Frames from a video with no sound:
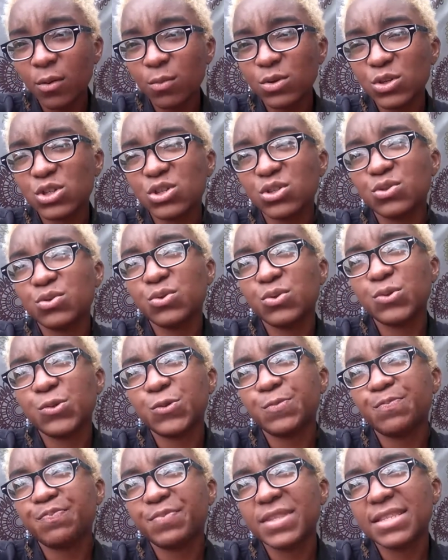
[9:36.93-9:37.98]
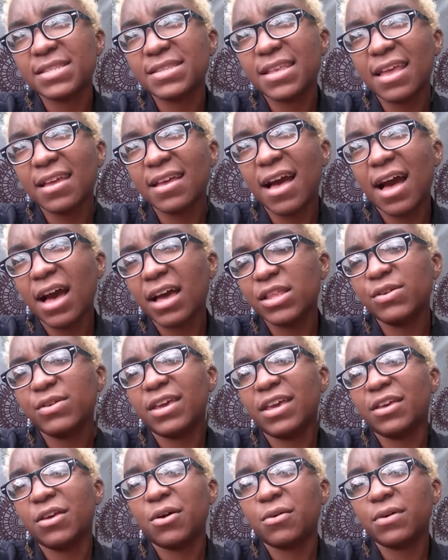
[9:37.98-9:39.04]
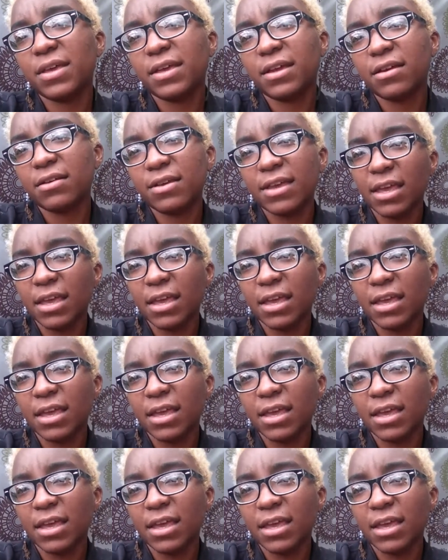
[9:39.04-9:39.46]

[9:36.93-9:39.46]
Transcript: Would you say, God, you can't go here,